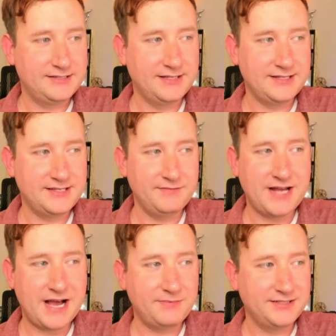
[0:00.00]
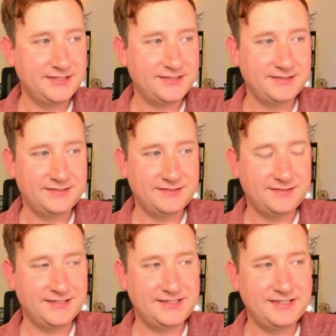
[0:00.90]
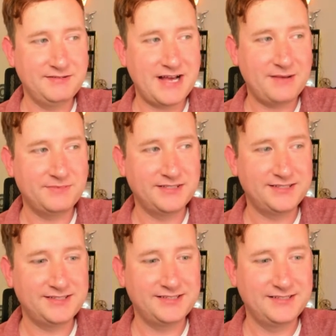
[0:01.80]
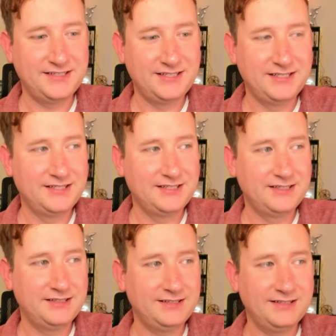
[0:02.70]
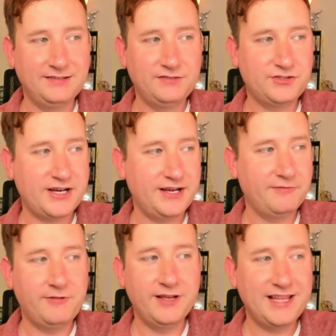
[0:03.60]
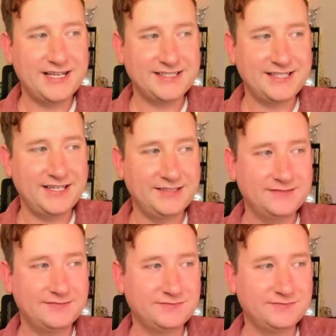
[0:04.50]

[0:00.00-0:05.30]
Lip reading: Let's see what happens. Let's see what happens. Trying one last thing.